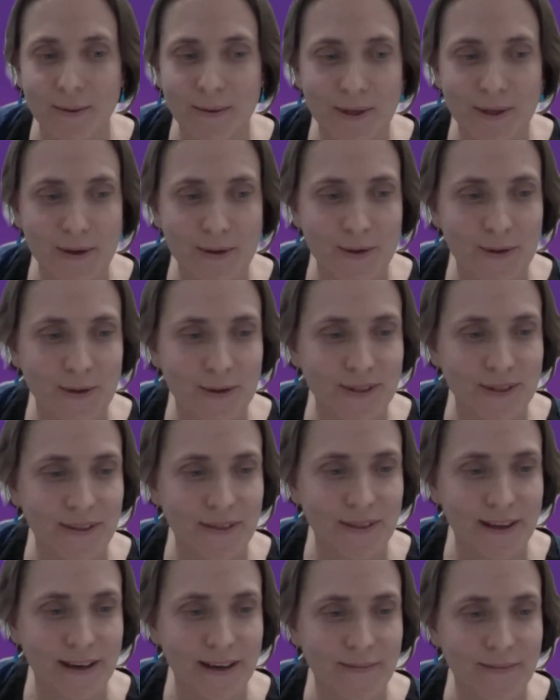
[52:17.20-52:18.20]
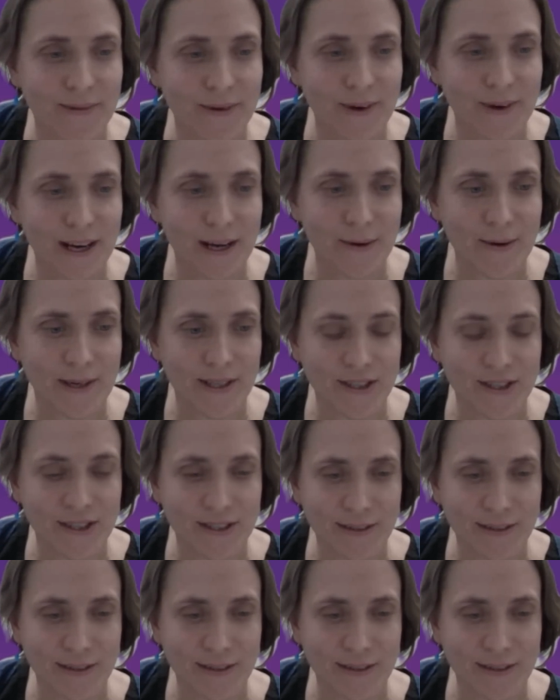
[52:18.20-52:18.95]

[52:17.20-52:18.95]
What are your thoughts on that? Great question.